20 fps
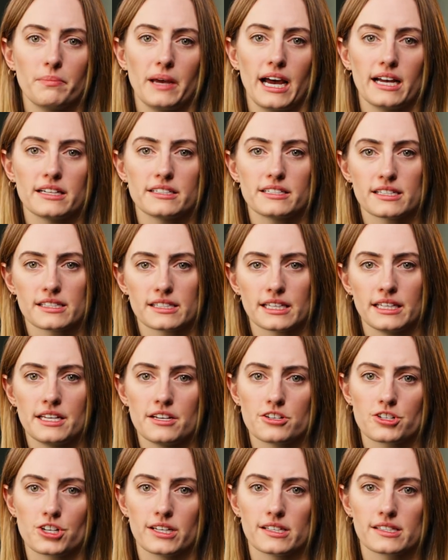bad
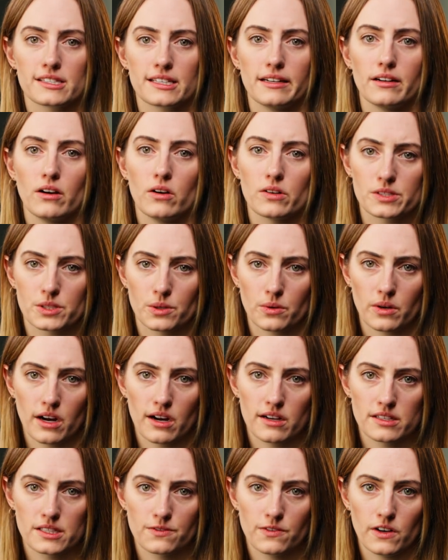dyskinesias can also
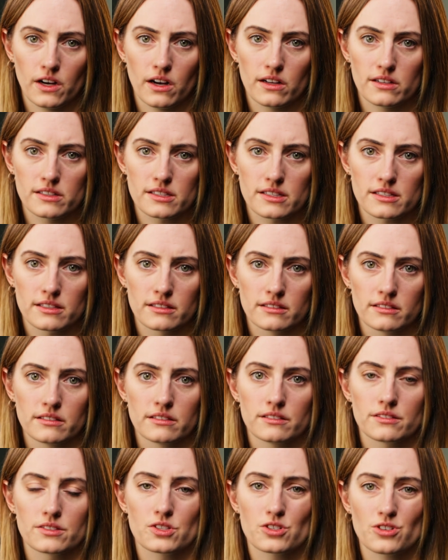cause falls.
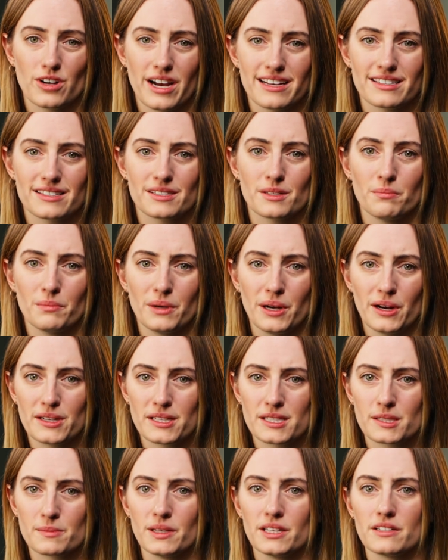Stress,
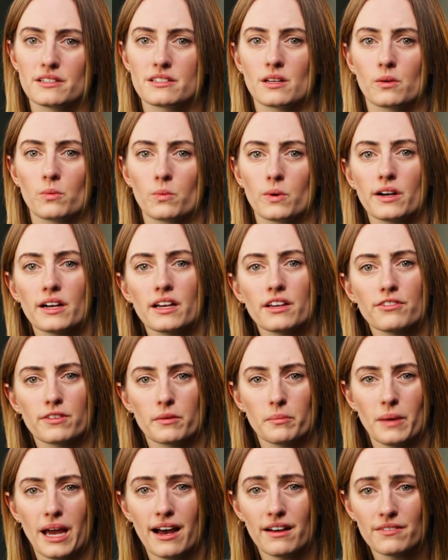embarrassment, and worry
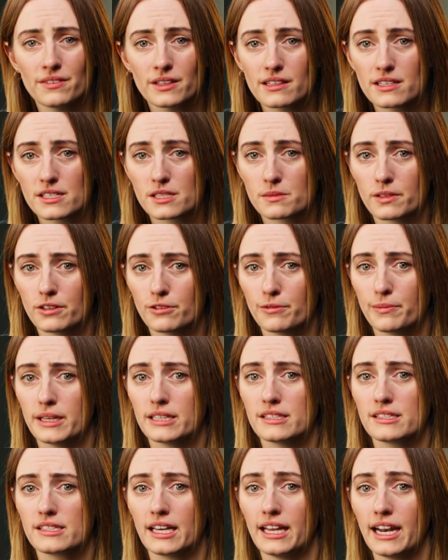from having these
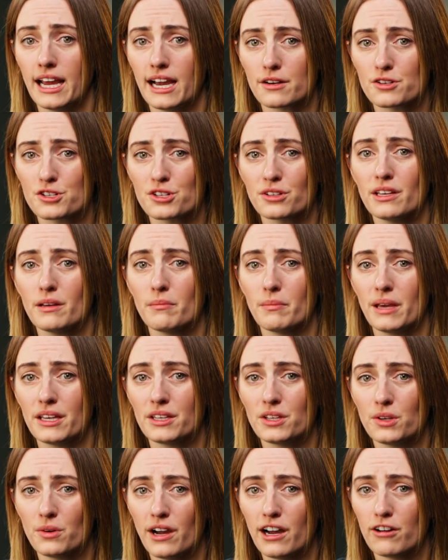movements can actually
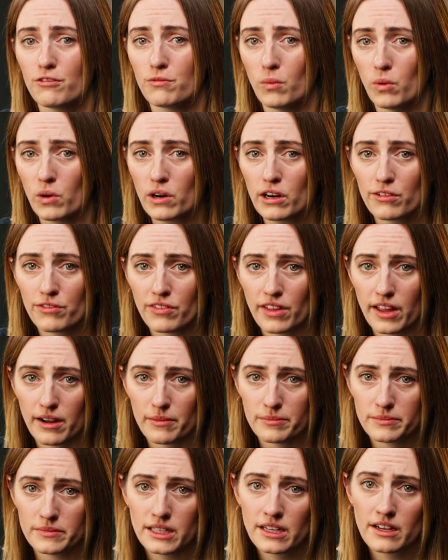make you have more of them.